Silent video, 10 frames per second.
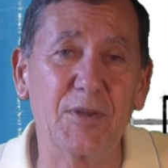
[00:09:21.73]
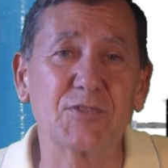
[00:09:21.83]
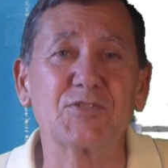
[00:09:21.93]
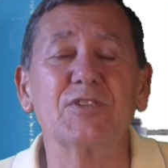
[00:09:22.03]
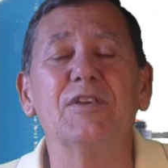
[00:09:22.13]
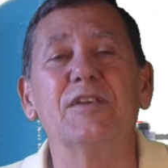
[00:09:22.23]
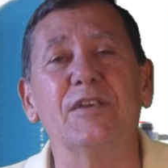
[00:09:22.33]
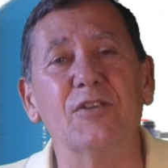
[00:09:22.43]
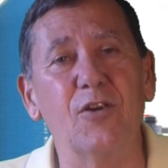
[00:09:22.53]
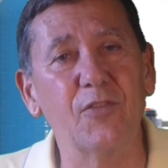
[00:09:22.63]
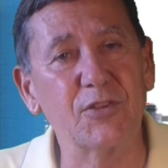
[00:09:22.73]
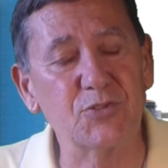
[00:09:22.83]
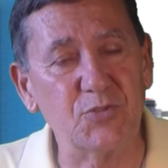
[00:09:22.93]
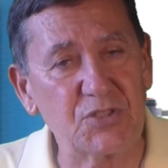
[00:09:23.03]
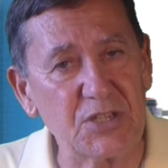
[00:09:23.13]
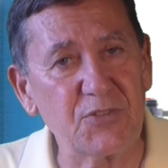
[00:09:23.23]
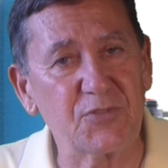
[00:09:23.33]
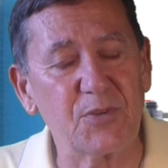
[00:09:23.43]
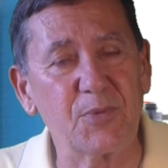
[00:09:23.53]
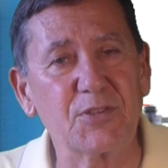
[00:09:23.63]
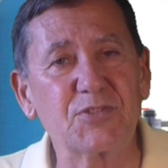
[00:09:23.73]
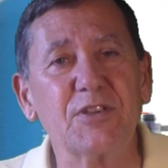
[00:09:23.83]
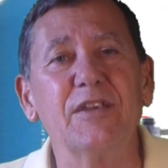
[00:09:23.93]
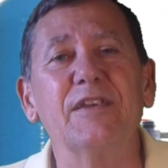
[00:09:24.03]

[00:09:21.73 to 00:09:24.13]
us and all that you see from us.